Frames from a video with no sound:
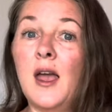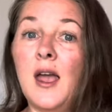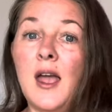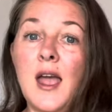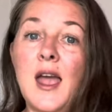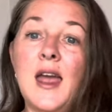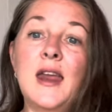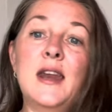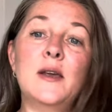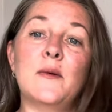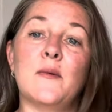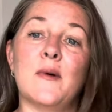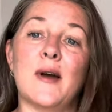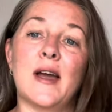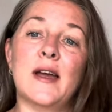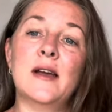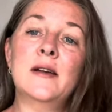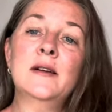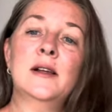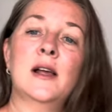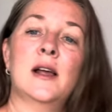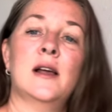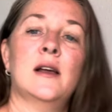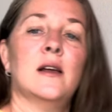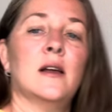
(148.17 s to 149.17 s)
Anyway,
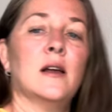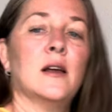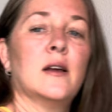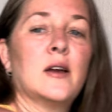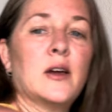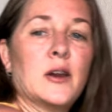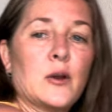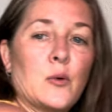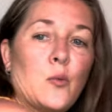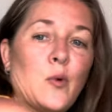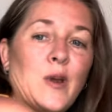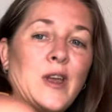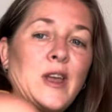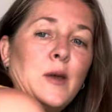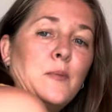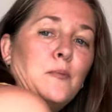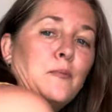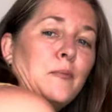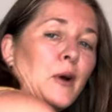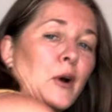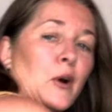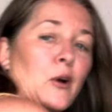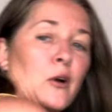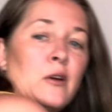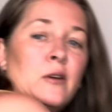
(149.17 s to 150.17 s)
I got a wicked
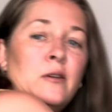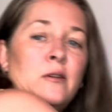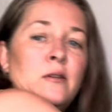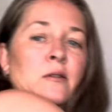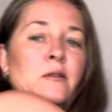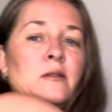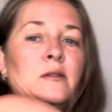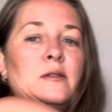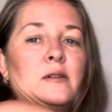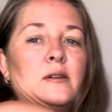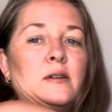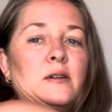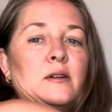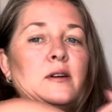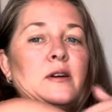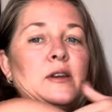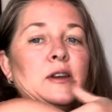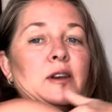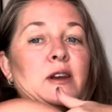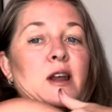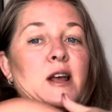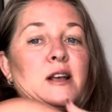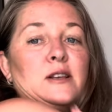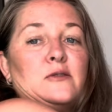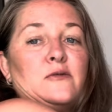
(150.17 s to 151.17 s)
burn. Got
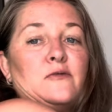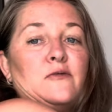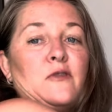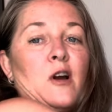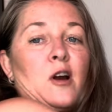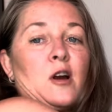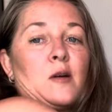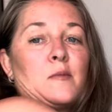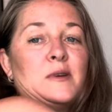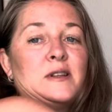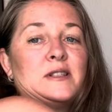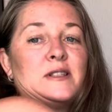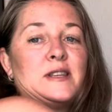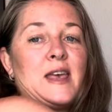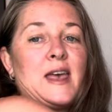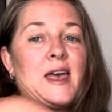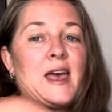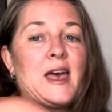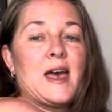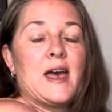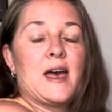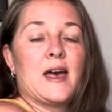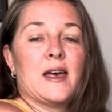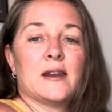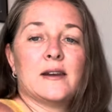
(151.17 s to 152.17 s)
a nice farmer
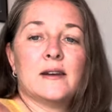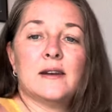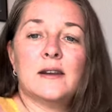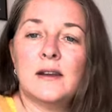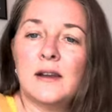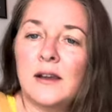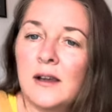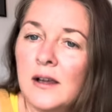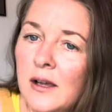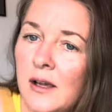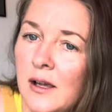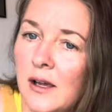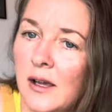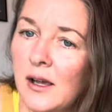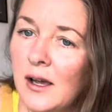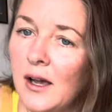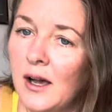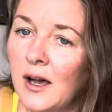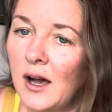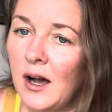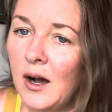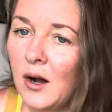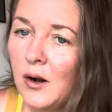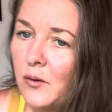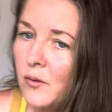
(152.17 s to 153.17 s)
tan.
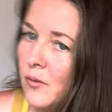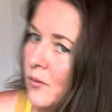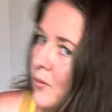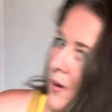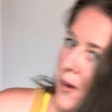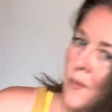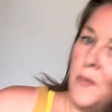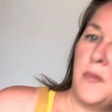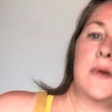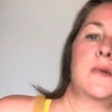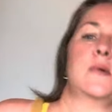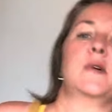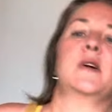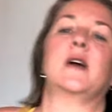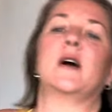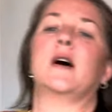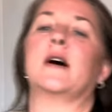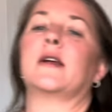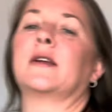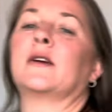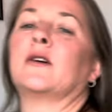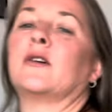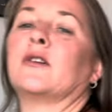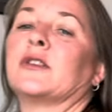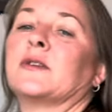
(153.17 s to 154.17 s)
Uh, when we were
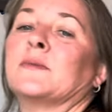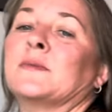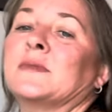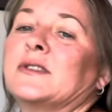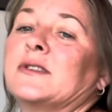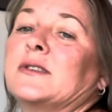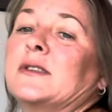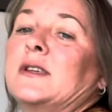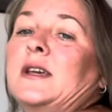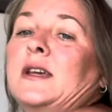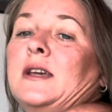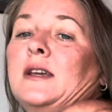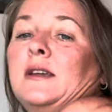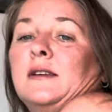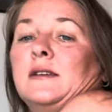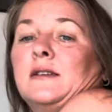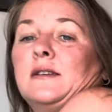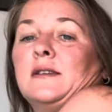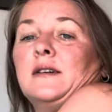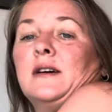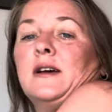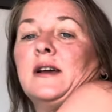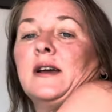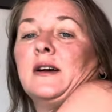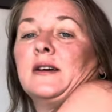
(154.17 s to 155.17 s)
cutting all the mesquite,
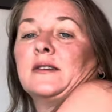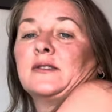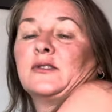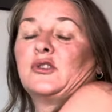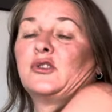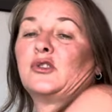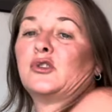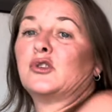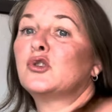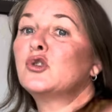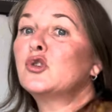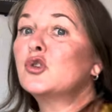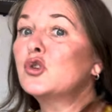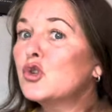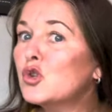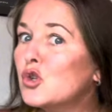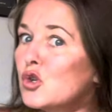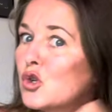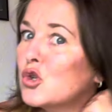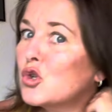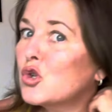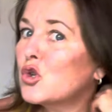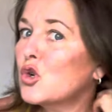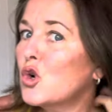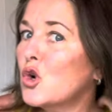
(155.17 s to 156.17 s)
I got
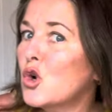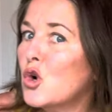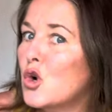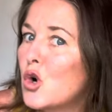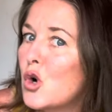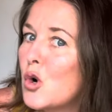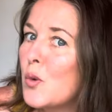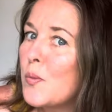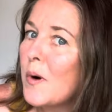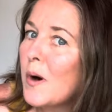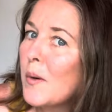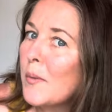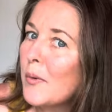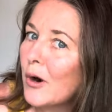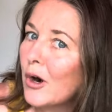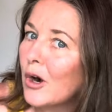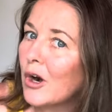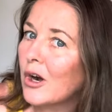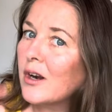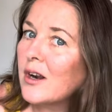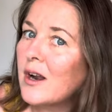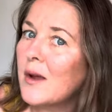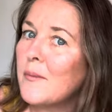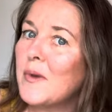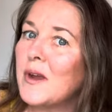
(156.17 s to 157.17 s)
super
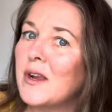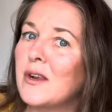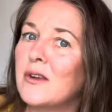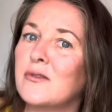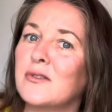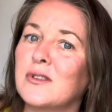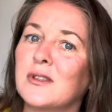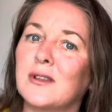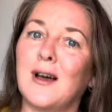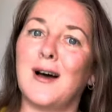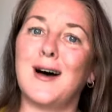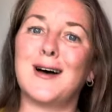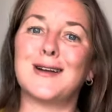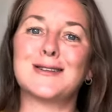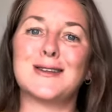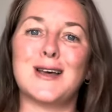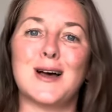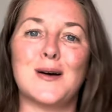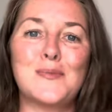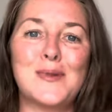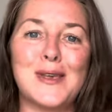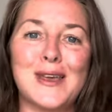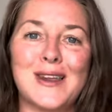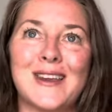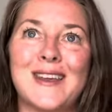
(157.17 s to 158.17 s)
burnt. I've been using the hot
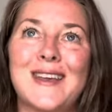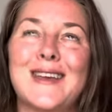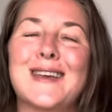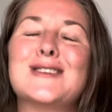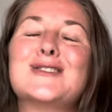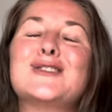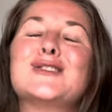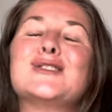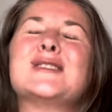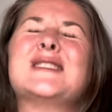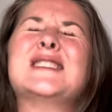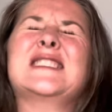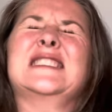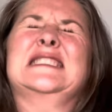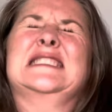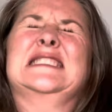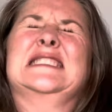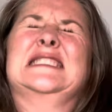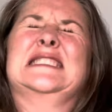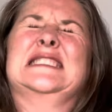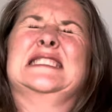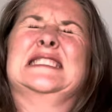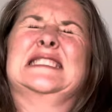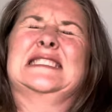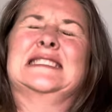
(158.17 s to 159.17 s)
tub, getting in just,
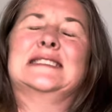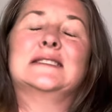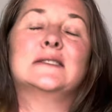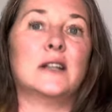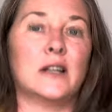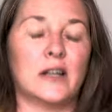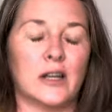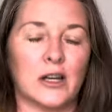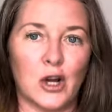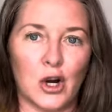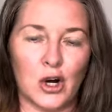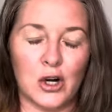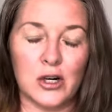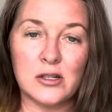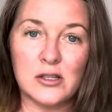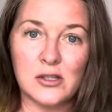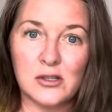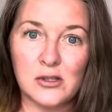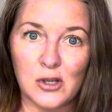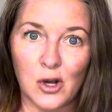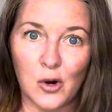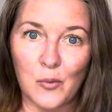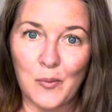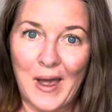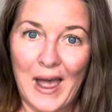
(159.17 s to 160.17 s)
uh, it hurts
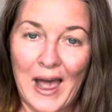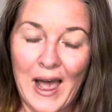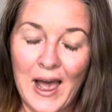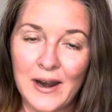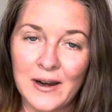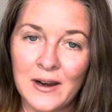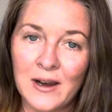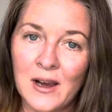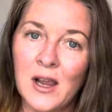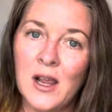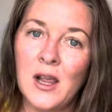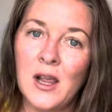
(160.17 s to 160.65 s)
so bad